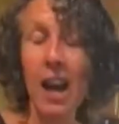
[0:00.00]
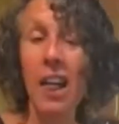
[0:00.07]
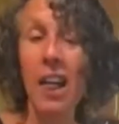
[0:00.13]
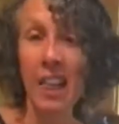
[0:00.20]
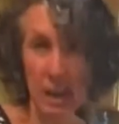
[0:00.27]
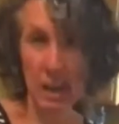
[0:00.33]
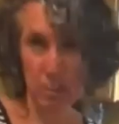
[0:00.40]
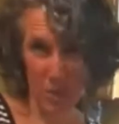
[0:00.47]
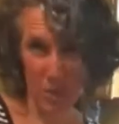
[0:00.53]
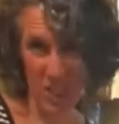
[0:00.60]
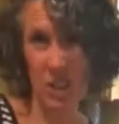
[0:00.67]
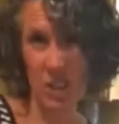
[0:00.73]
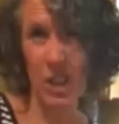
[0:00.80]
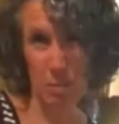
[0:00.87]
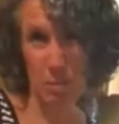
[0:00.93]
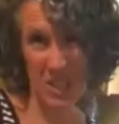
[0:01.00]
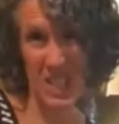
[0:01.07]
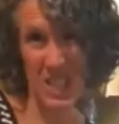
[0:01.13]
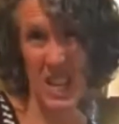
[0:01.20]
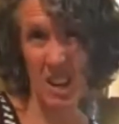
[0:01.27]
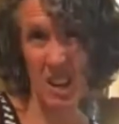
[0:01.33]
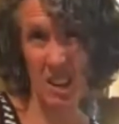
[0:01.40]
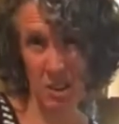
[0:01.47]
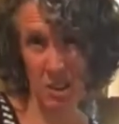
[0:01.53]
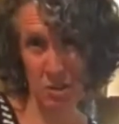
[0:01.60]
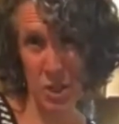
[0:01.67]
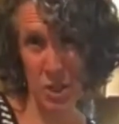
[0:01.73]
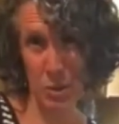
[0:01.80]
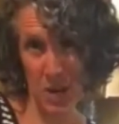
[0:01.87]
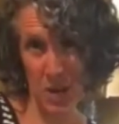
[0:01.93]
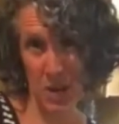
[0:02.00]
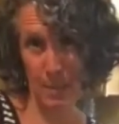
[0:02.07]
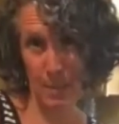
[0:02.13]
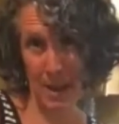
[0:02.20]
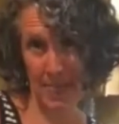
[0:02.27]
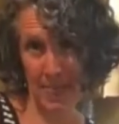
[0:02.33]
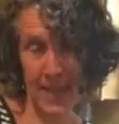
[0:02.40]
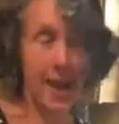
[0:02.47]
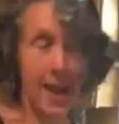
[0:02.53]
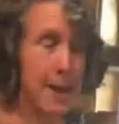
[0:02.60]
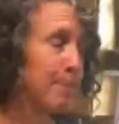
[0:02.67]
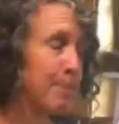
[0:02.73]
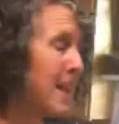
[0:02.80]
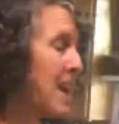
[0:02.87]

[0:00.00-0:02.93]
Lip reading: I'll add more cucumbers later. Don't you worry about that.